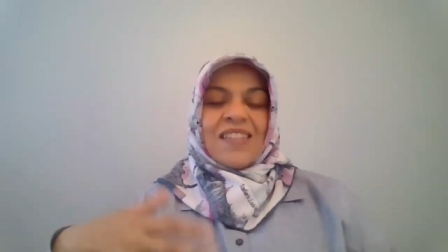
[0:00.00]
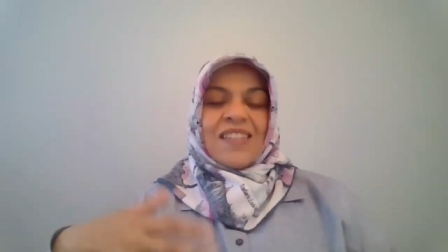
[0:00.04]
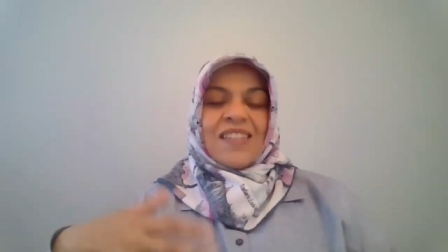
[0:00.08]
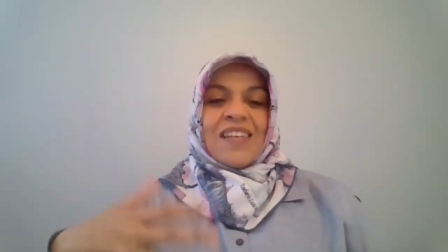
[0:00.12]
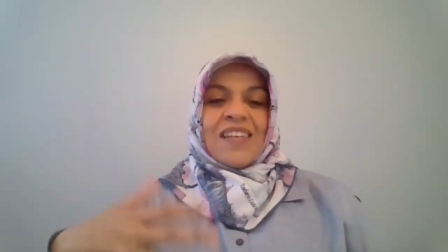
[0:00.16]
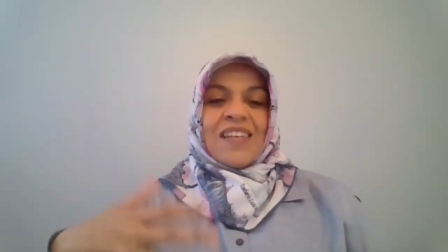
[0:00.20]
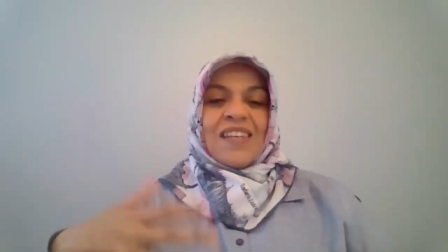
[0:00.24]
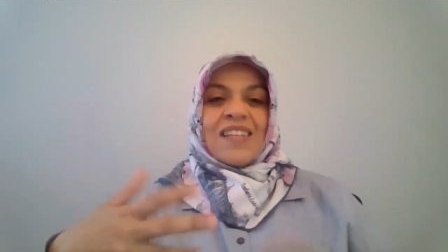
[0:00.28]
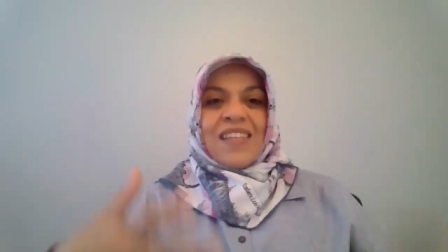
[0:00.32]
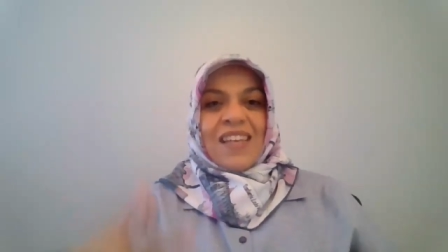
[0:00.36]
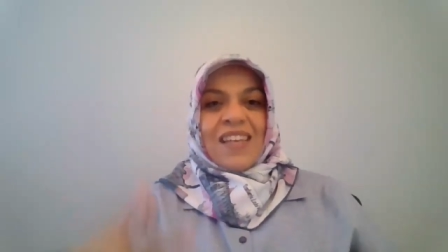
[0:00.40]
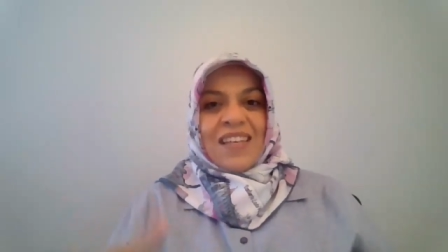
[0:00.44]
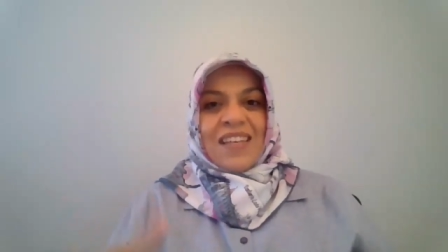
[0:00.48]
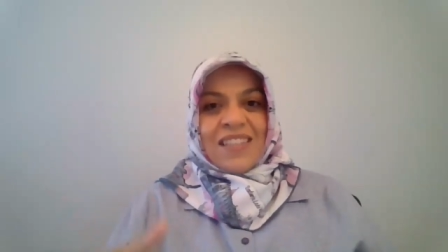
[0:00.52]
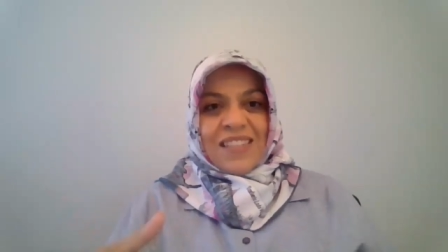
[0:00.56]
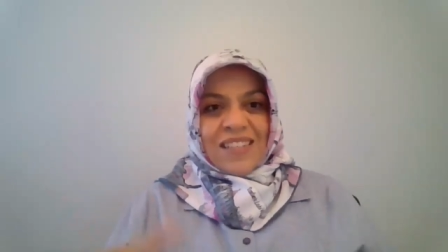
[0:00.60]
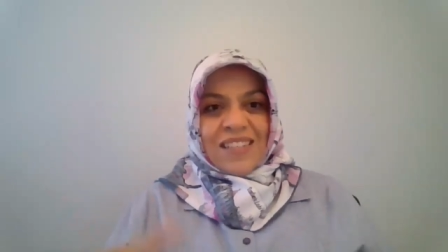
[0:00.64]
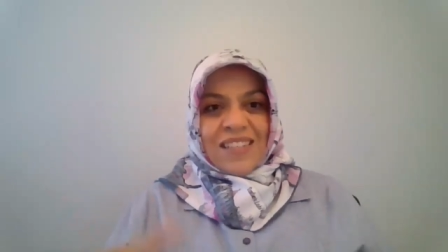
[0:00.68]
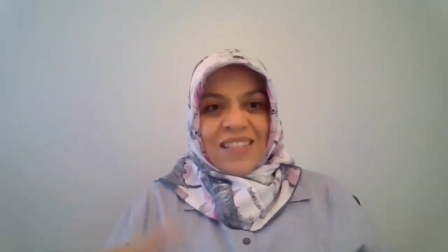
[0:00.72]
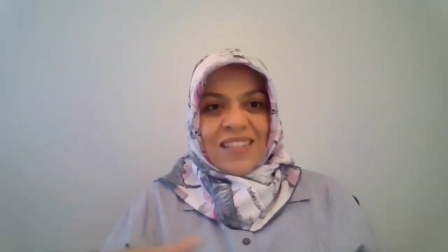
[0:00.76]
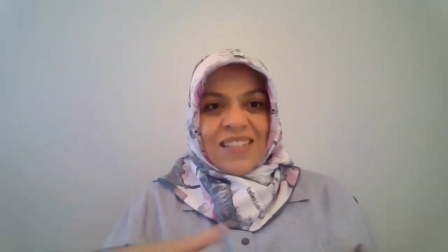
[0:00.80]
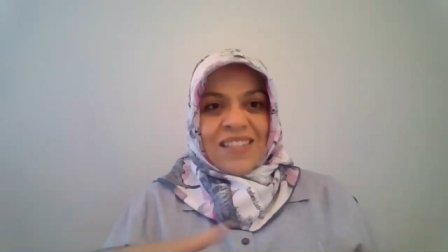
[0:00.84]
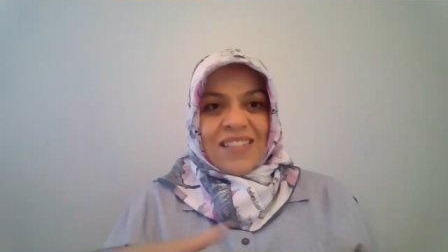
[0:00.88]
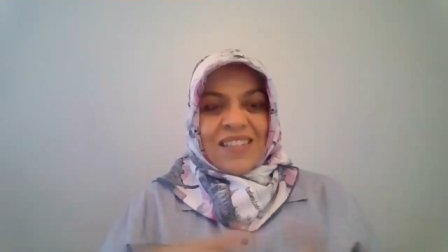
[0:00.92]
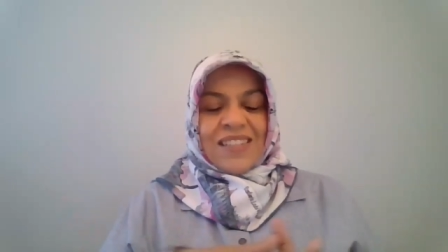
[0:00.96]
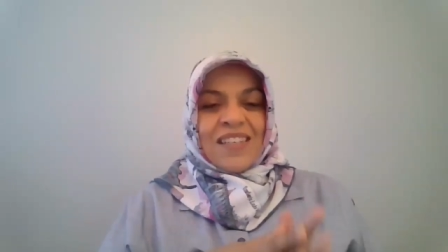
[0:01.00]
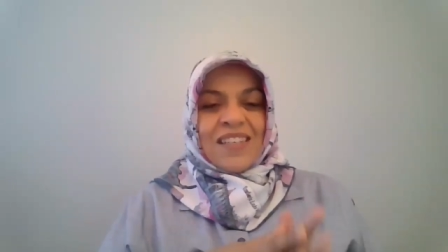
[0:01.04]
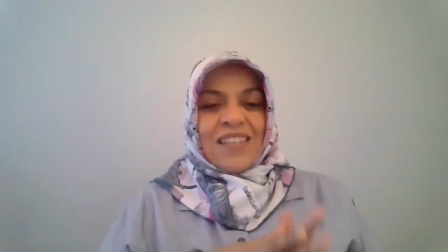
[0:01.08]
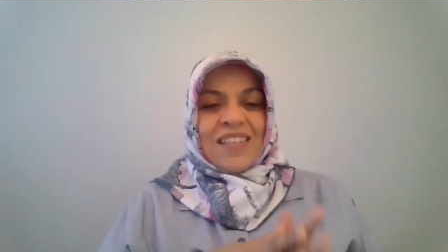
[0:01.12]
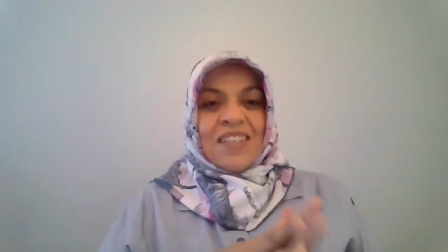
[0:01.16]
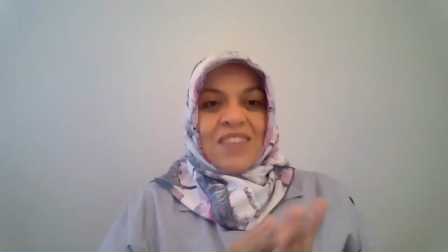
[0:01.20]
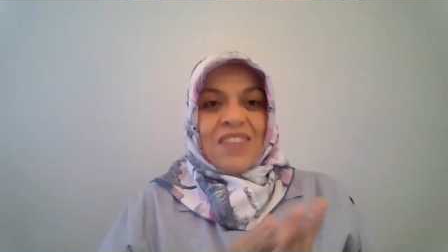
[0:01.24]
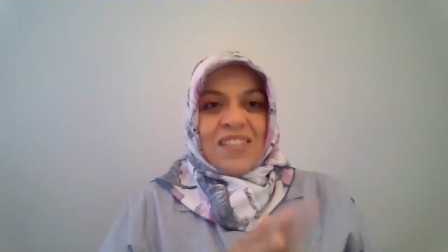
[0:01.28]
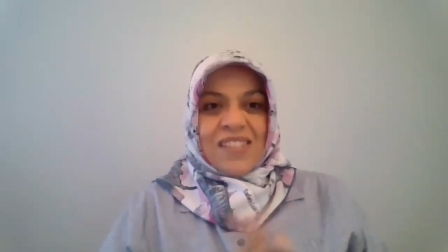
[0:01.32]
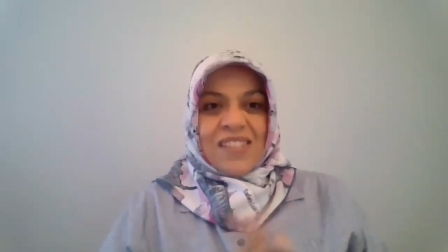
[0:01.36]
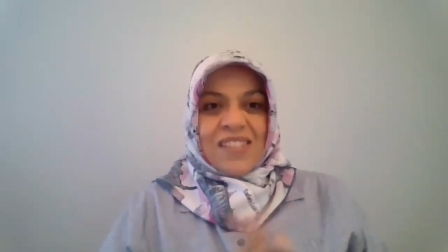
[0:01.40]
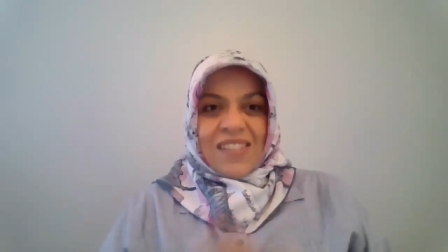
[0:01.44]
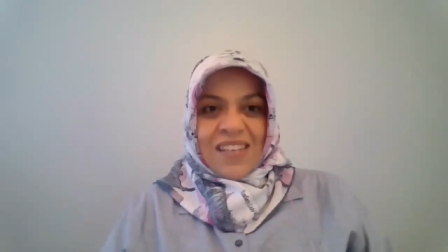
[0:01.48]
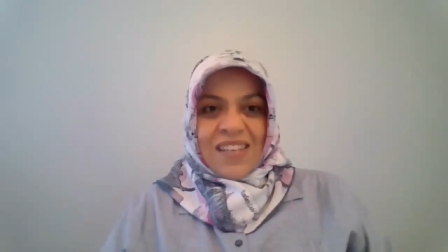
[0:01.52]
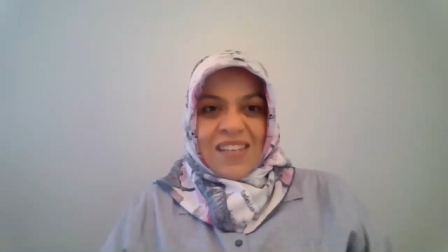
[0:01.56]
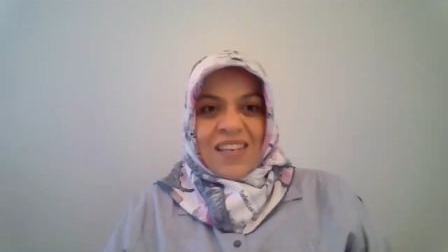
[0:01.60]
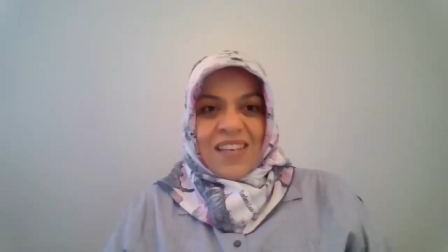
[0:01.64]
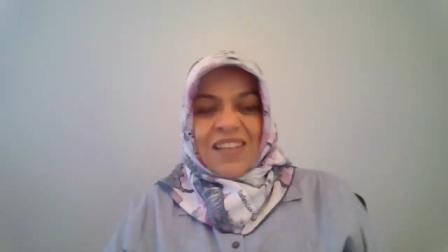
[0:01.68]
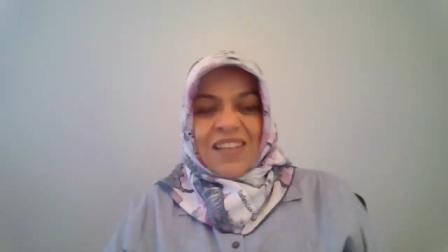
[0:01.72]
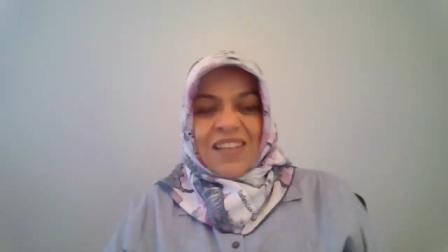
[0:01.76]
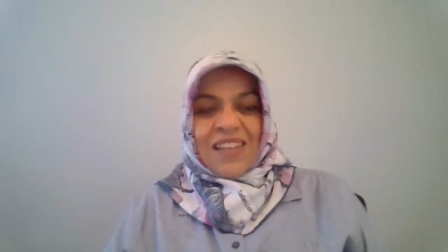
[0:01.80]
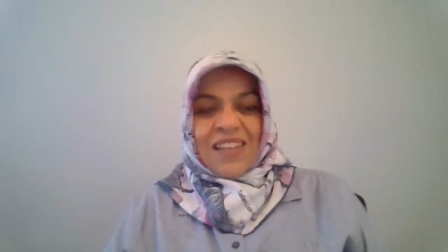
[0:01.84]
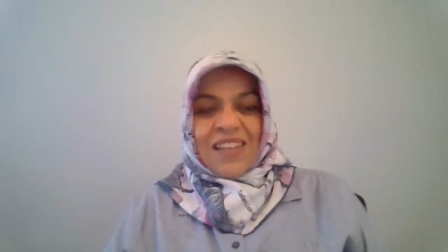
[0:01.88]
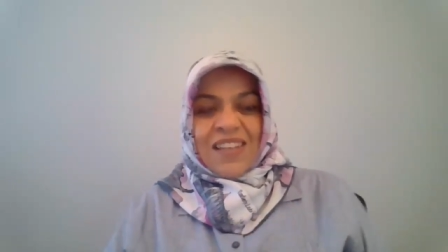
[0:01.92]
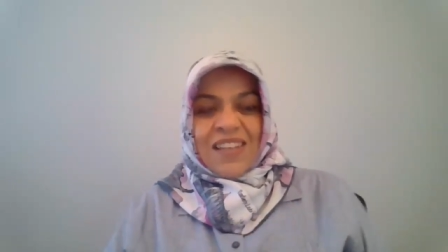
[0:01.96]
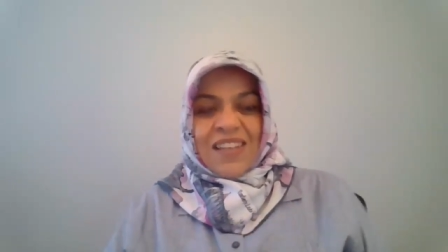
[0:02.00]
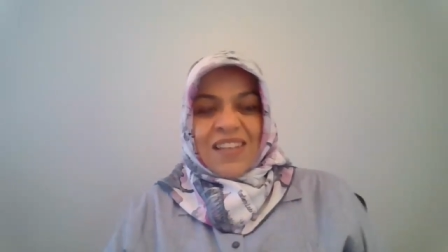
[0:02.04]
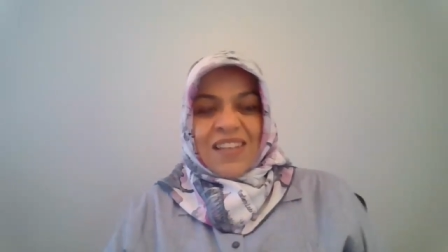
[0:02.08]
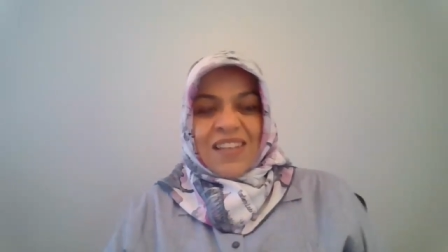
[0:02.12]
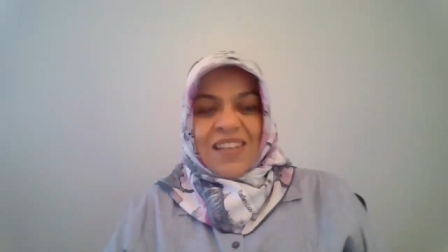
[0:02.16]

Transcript: dedicated investigators